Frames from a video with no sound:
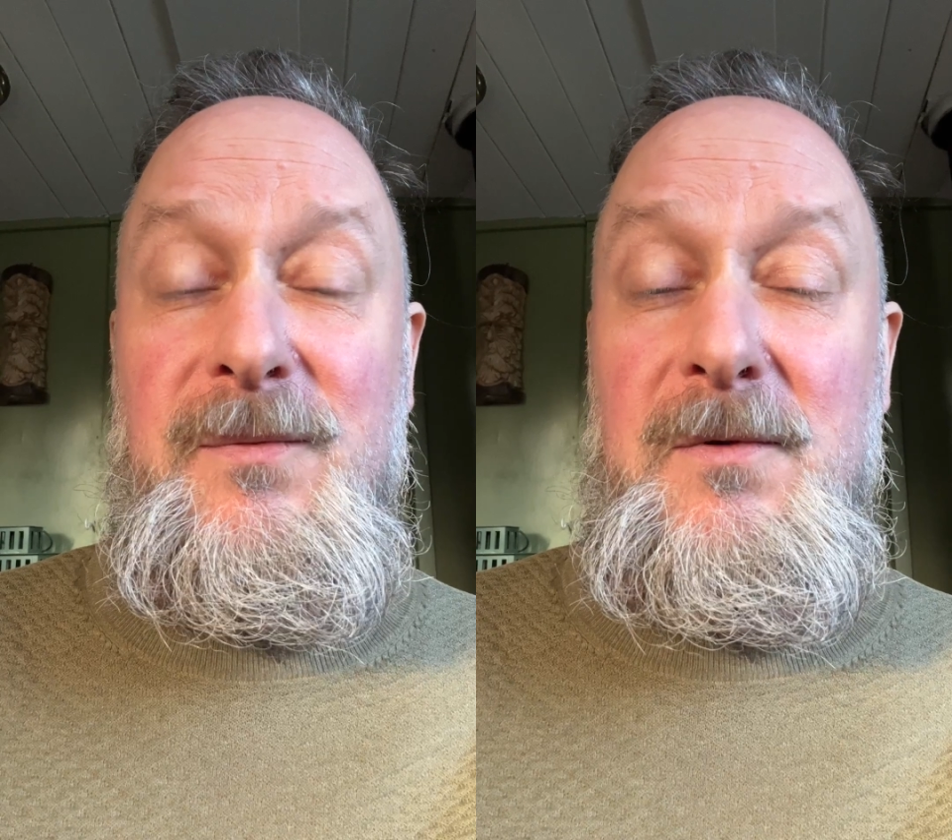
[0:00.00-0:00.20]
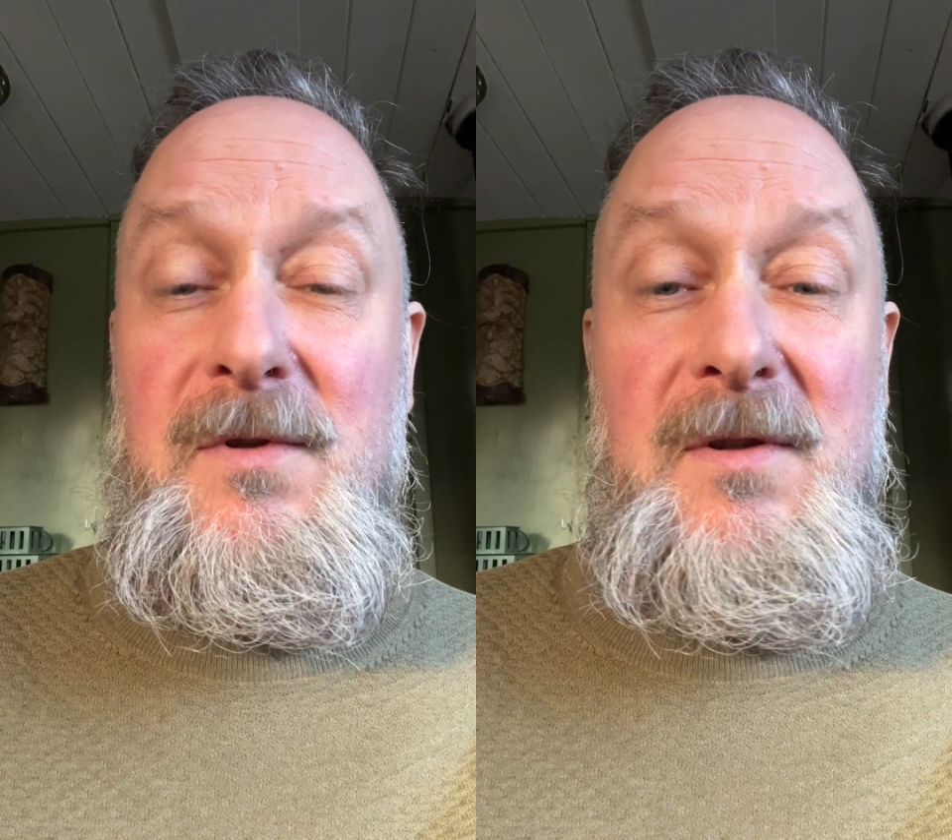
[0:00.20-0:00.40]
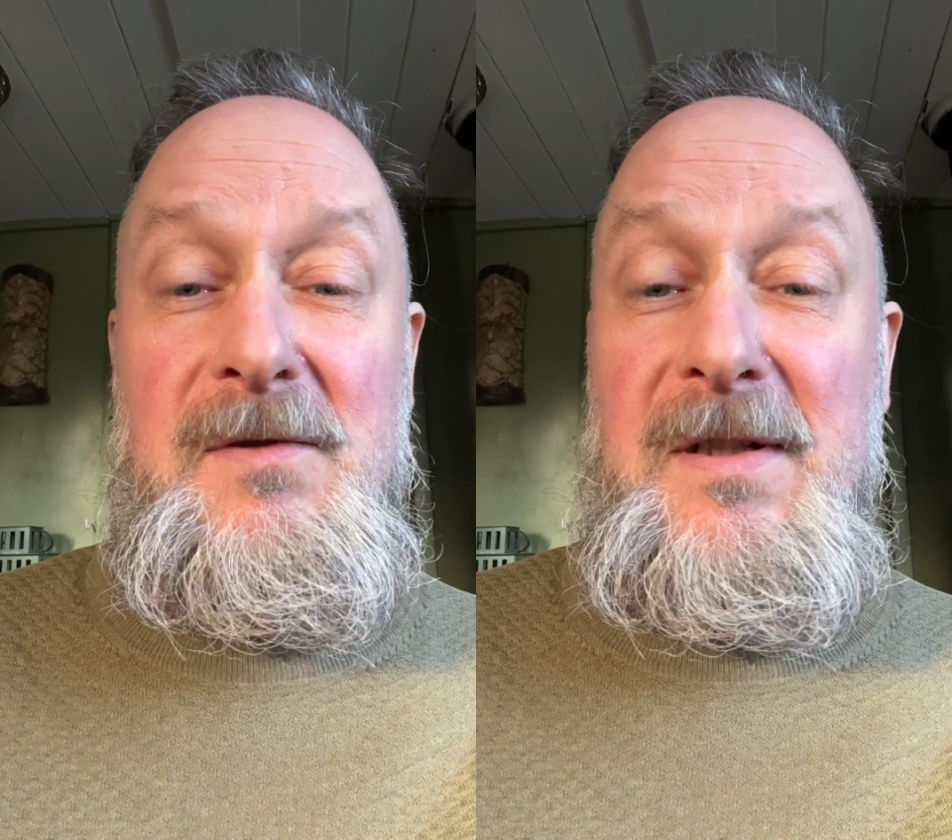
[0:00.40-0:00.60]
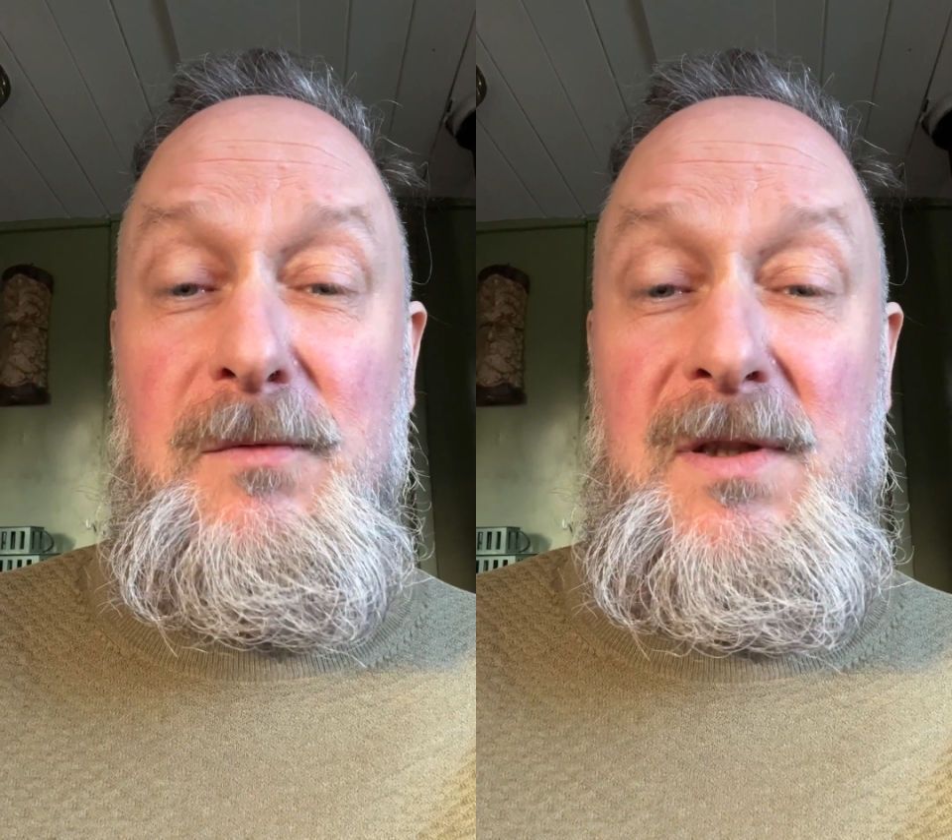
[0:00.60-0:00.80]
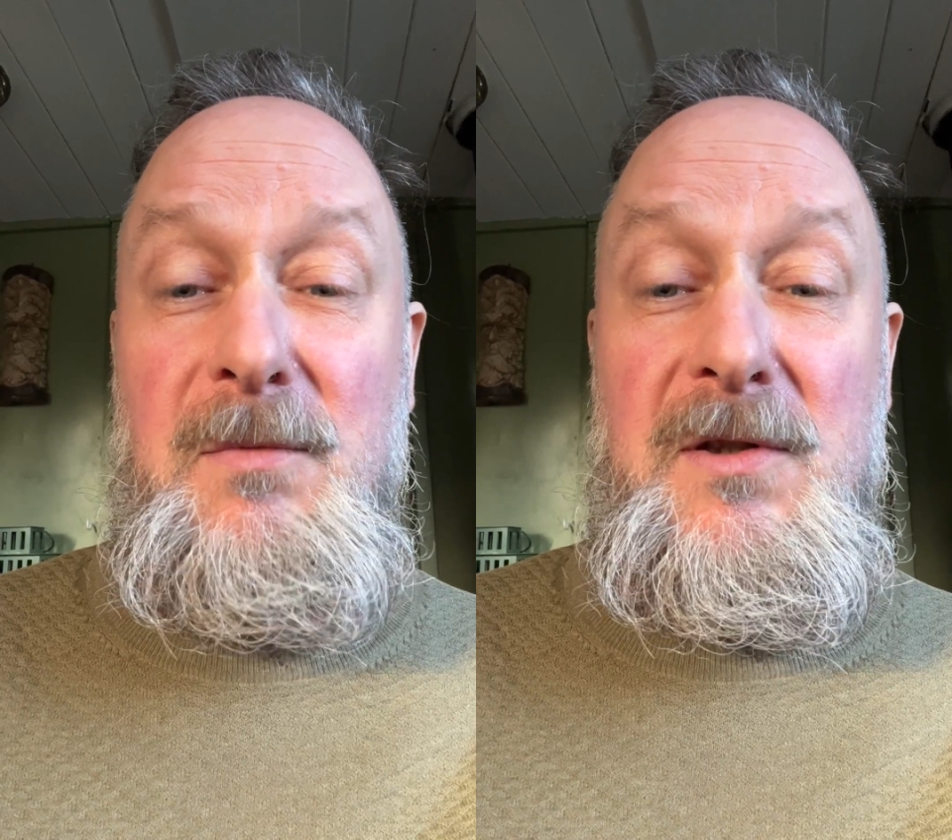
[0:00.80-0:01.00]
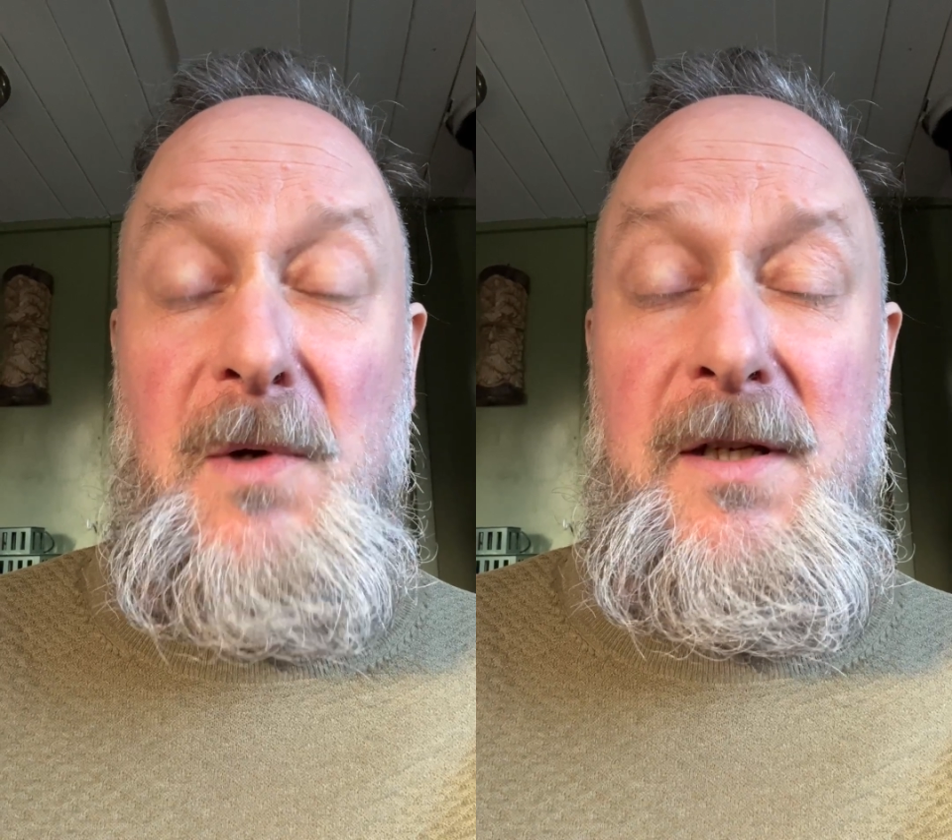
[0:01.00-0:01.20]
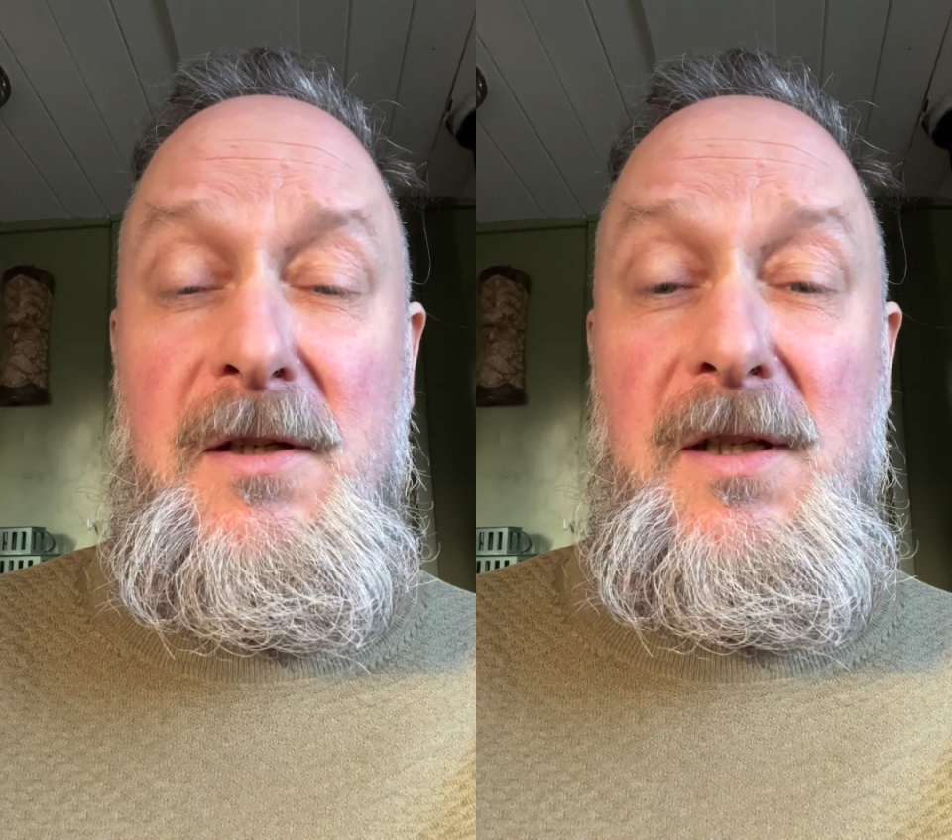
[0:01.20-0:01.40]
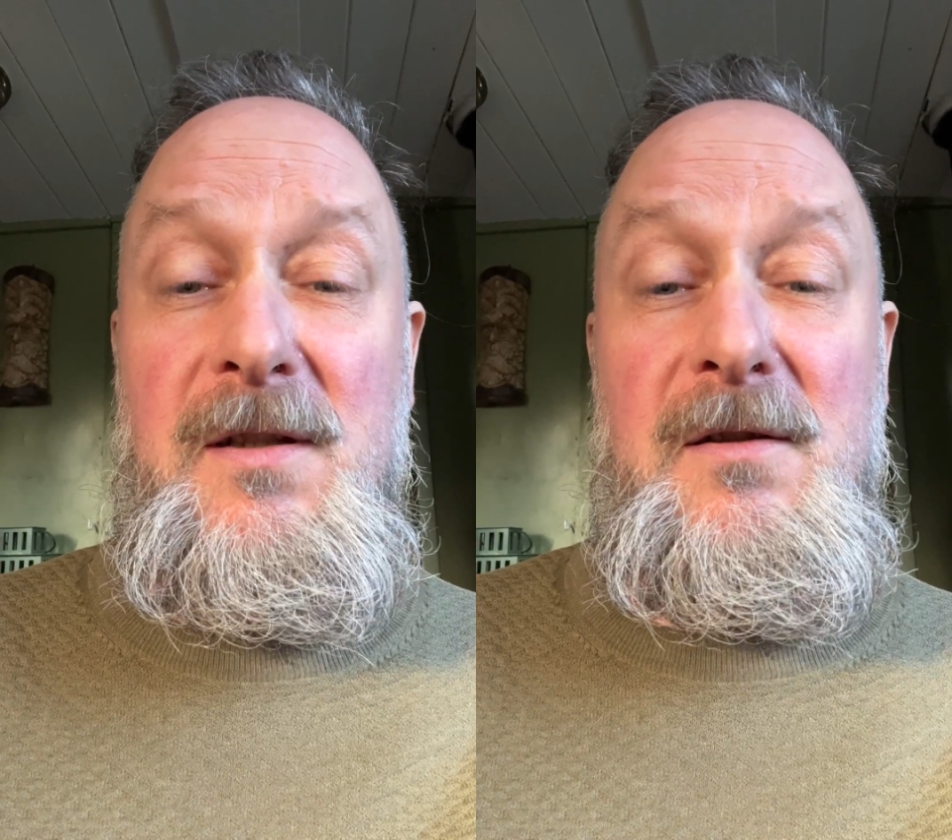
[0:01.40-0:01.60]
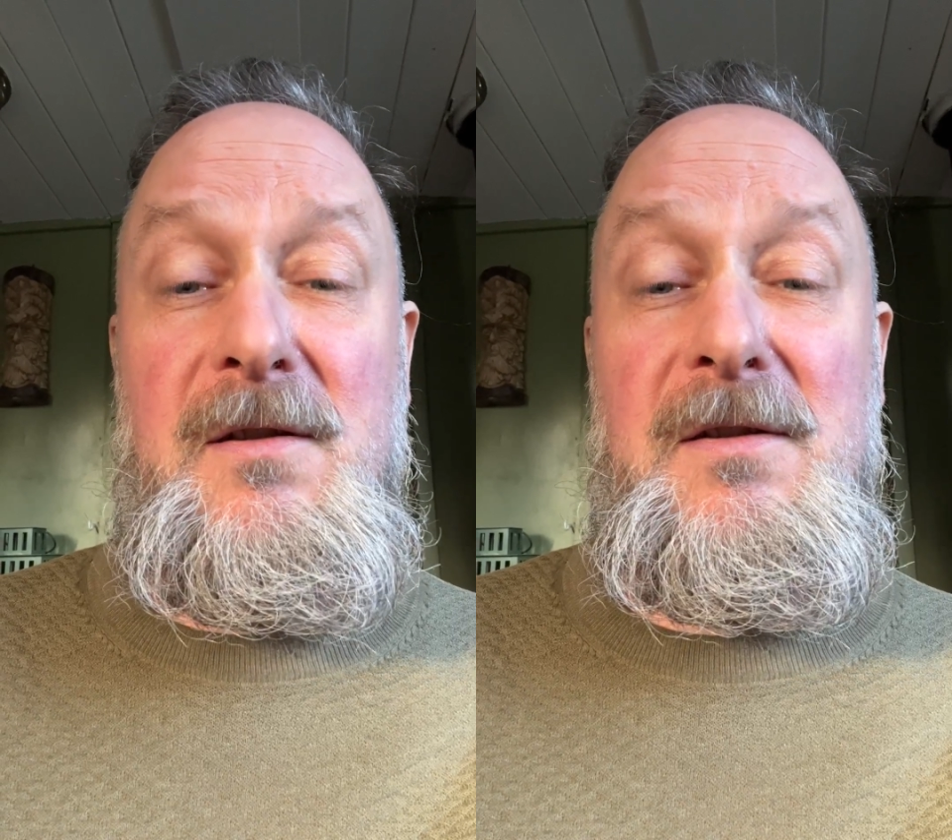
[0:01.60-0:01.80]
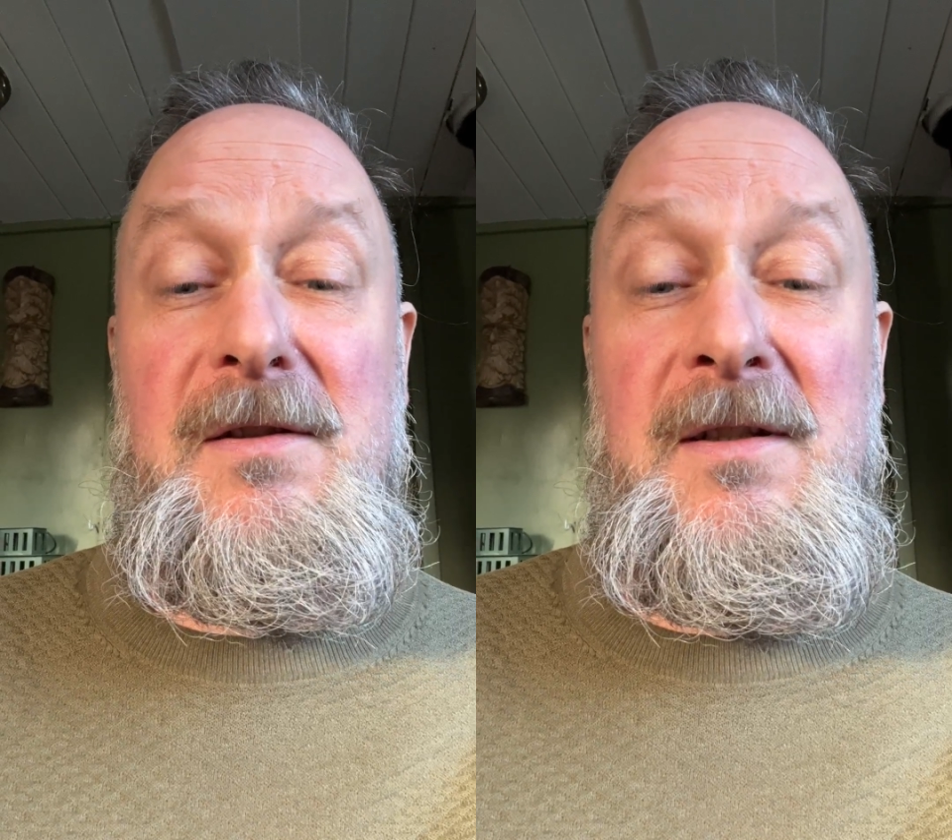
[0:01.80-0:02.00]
That was in my 20s, and